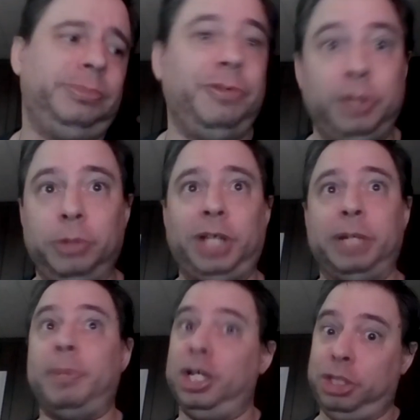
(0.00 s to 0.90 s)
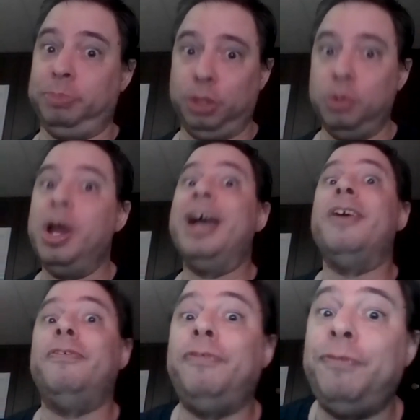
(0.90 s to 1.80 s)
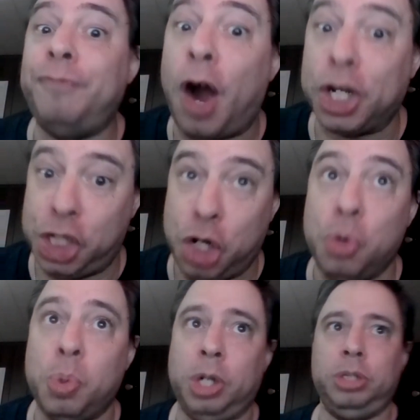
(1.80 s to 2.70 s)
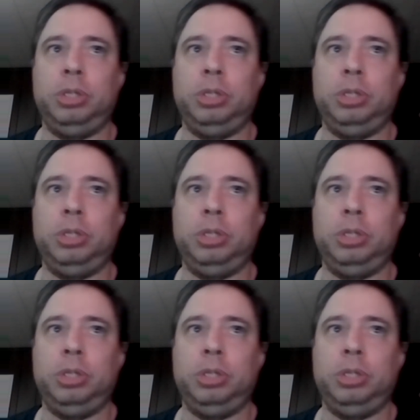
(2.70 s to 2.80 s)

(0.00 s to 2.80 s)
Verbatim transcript: If you don't like Majin Buu, fuck you.